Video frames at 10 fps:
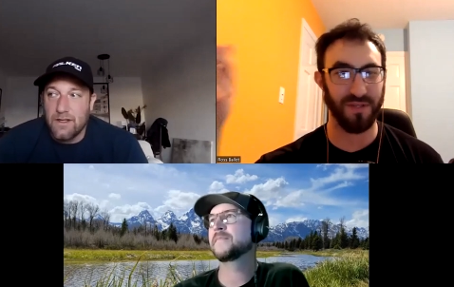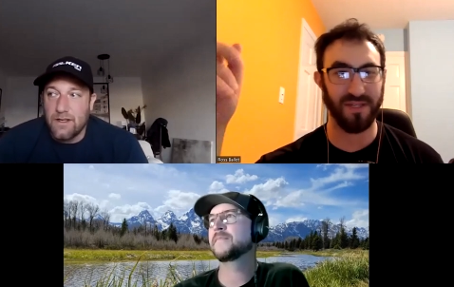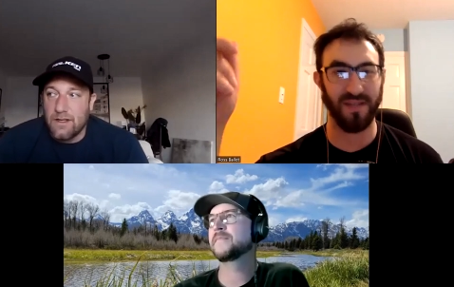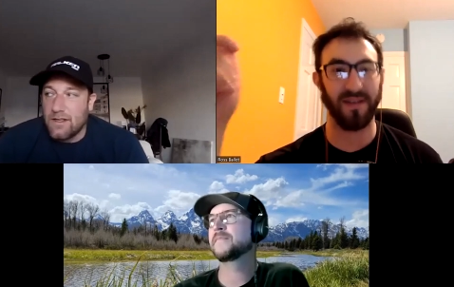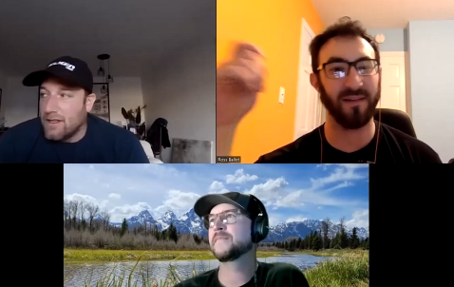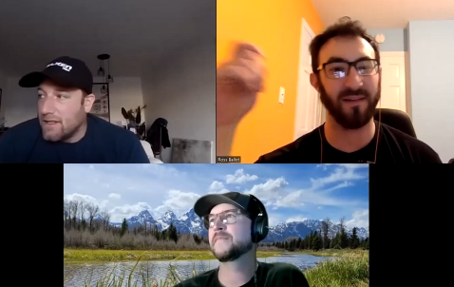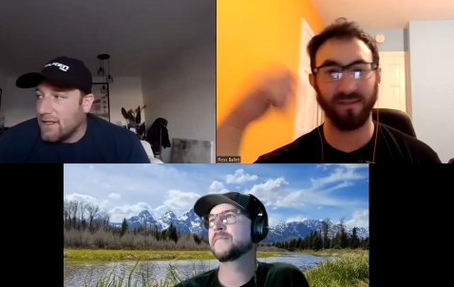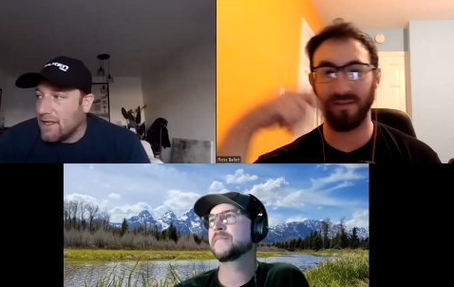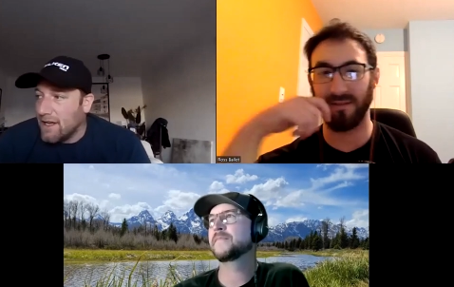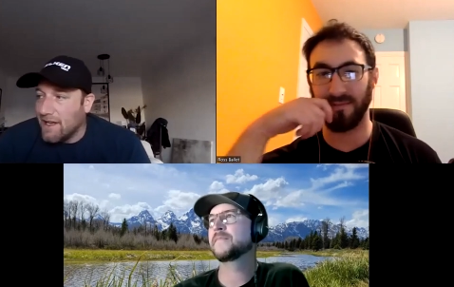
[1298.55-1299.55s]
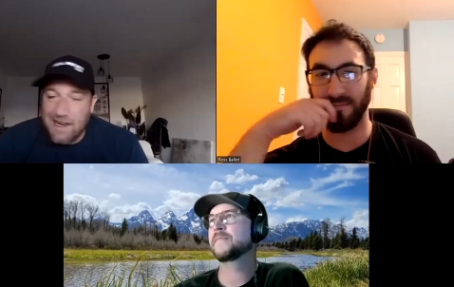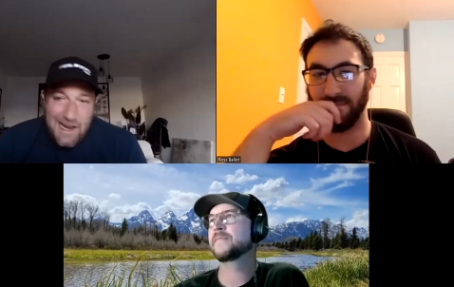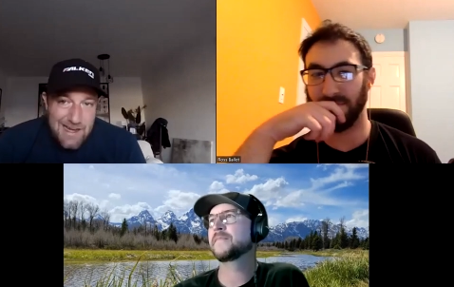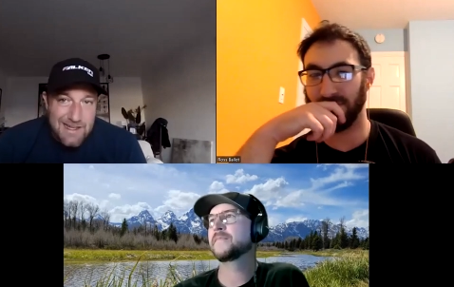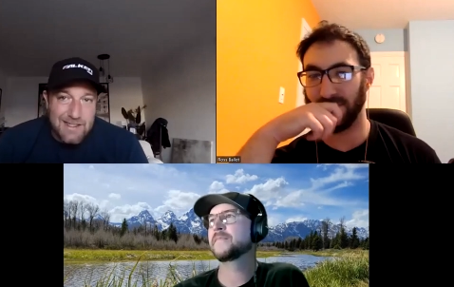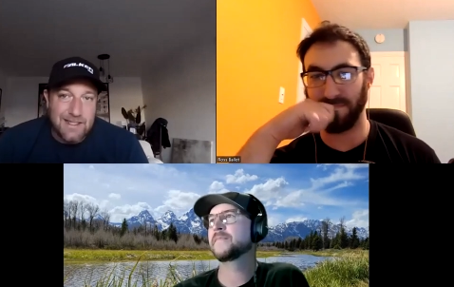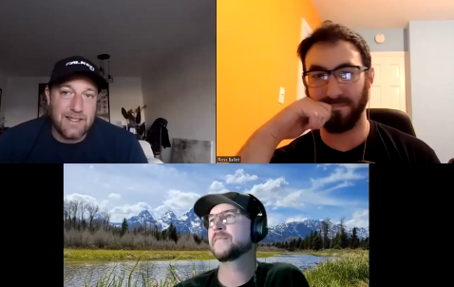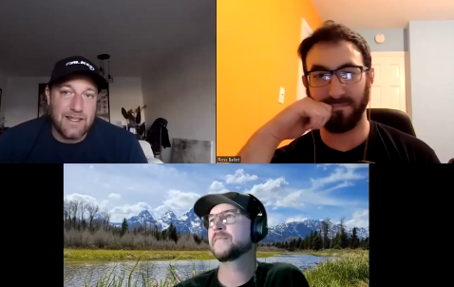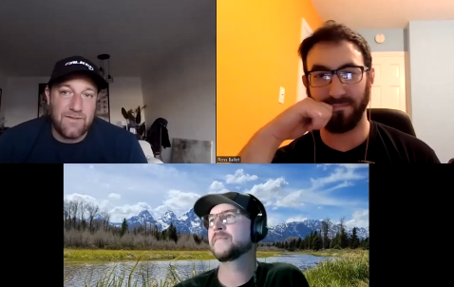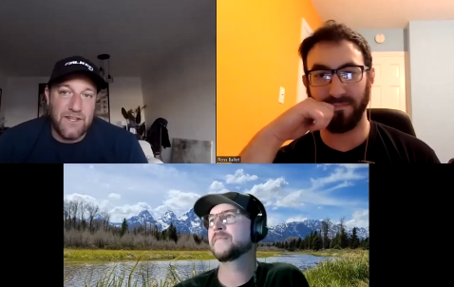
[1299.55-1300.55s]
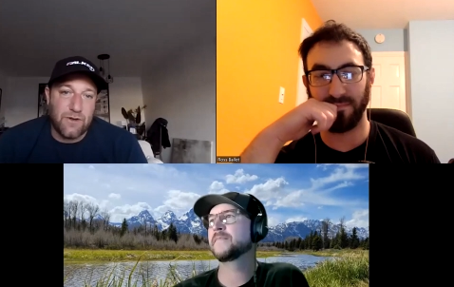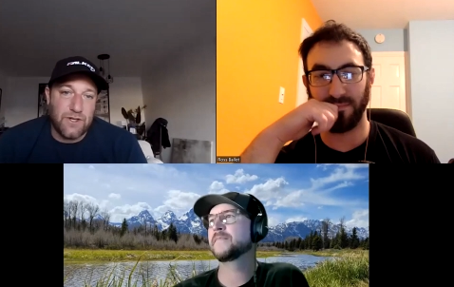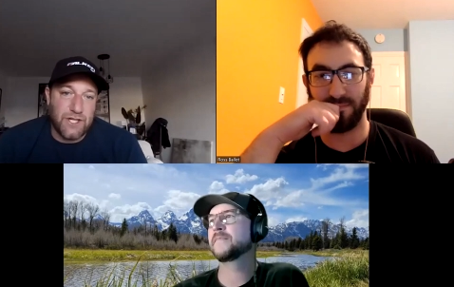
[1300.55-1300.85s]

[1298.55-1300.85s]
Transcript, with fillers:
Speaker 1: stick.
Speaker 2: And if you're